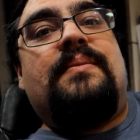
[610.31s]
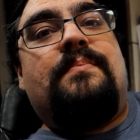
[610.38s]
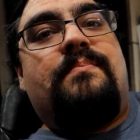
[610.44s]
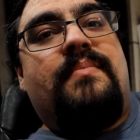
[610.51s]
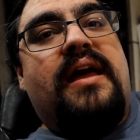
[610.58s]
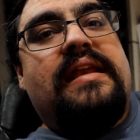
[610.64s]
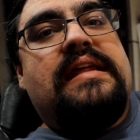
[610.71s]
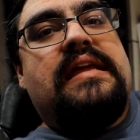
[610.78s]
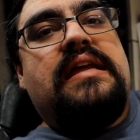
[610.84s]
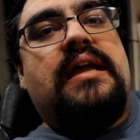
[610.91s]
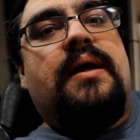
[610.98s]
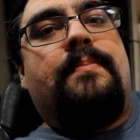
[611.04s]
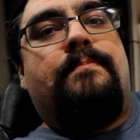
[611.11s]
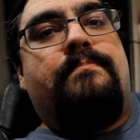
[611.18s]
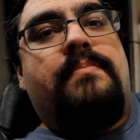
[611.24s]

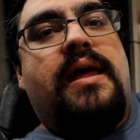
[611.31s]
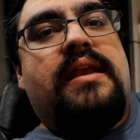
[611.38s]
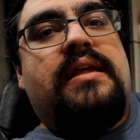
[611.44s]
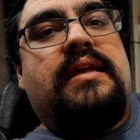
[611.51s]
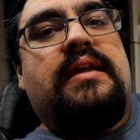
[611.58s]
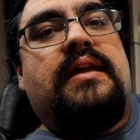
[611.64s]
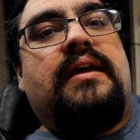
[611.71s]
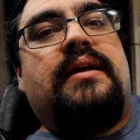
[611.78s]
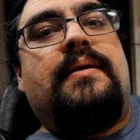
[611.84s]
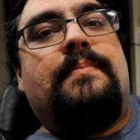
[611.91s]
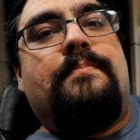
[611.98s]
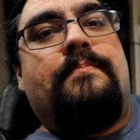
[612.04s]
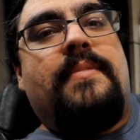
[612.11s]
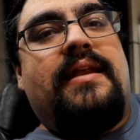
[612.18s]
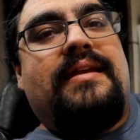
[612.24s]
Many, many,
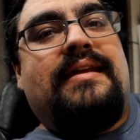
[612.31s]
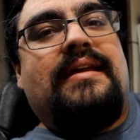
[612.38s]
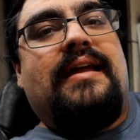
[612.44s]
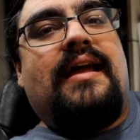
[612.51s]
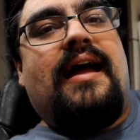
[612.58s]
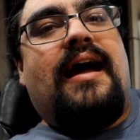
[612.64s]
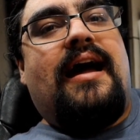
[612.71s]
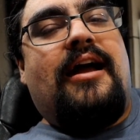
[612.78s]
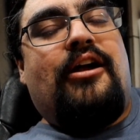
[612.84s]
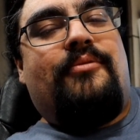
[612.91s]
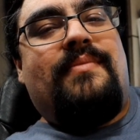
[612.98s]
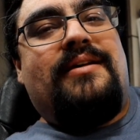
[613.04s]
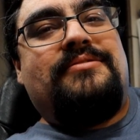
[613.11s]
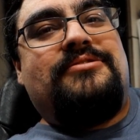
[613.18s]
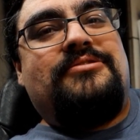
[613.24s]
many
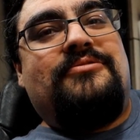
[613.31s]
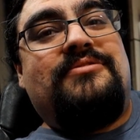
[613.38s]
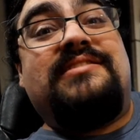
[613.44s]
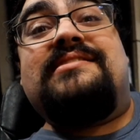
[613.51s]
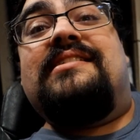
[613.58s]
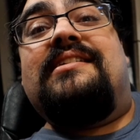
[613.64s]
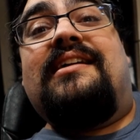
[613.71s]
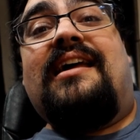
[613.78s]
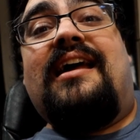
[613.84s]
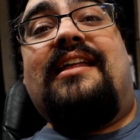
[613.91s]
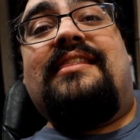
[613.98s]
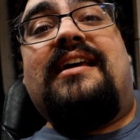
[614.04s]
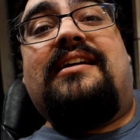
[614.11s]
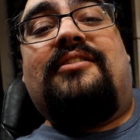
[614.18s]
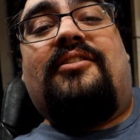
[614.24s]
Iron Man suits.
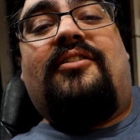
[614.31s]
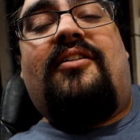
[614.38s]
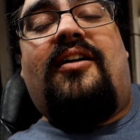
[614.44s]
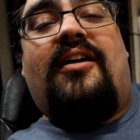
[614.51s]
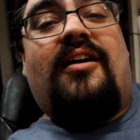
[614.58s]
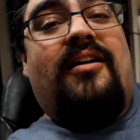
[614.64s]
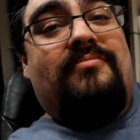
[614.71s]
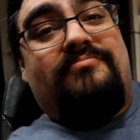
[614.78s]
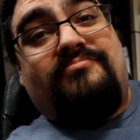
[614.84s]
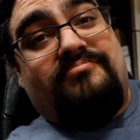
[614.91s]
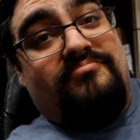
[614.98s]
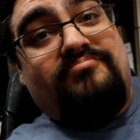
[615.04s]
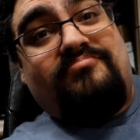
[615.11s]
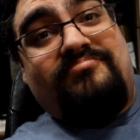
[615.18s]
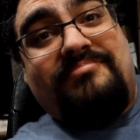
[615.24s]
And they can all
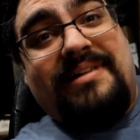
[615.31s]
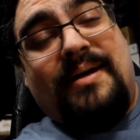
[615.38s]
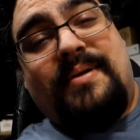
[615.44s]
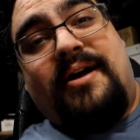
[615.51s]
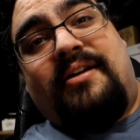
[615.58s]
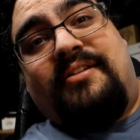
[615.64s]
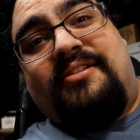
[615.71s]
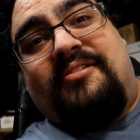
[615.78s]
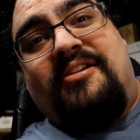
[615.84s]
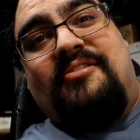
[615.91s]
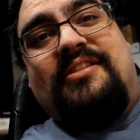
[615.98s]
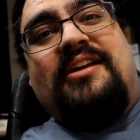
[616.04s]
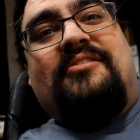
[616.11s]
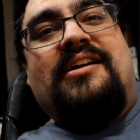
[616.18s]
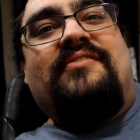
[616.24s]
come out on their own.
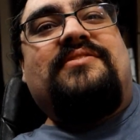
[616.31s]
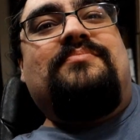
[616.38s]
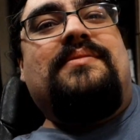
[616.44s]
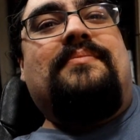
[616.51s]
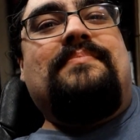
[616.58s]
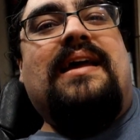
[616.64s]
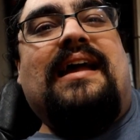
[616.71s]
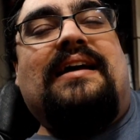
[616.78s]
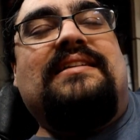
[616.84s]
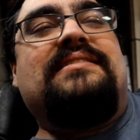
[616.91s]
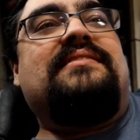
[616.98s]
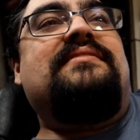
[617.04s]
They don't have to be manned.